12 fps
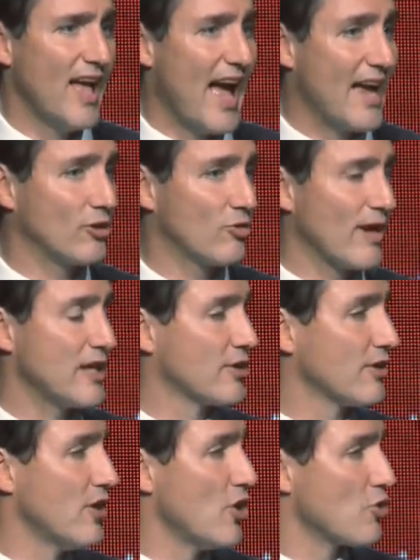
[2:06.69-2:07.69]
at
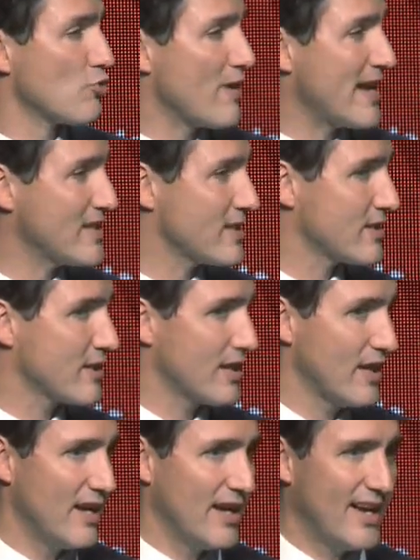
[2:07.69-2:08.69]
greater risk
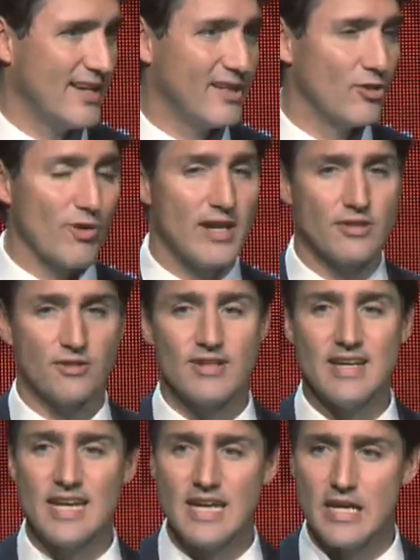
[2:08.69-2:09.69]
and in greater
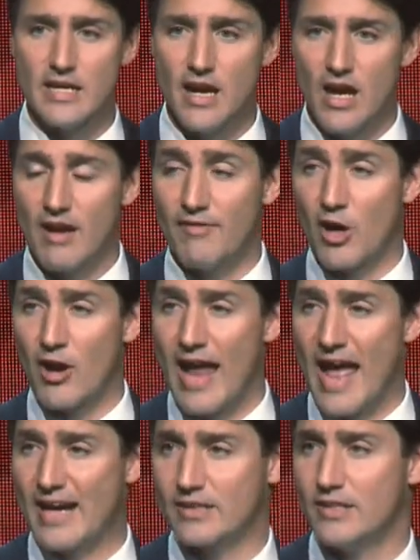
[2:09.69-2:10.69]
need of our
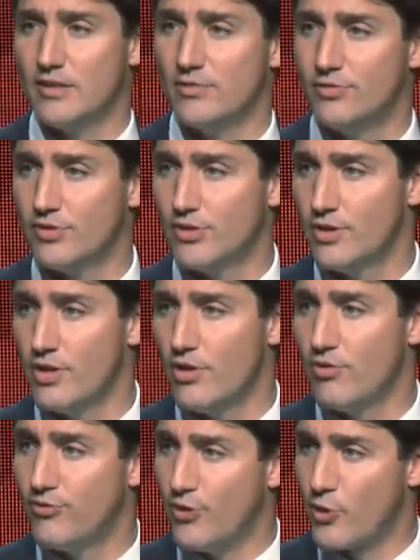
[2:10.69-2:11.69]
active,
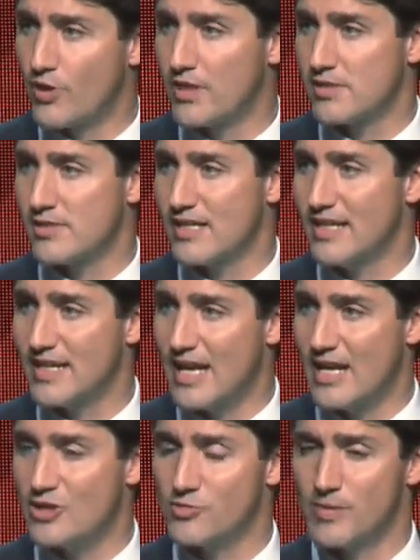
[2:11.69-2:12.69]
focused
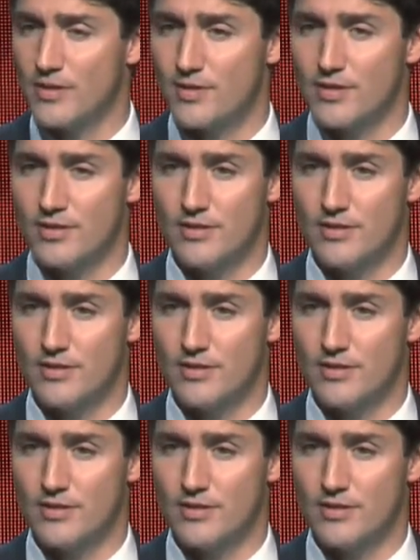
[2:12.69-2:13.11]
engagement.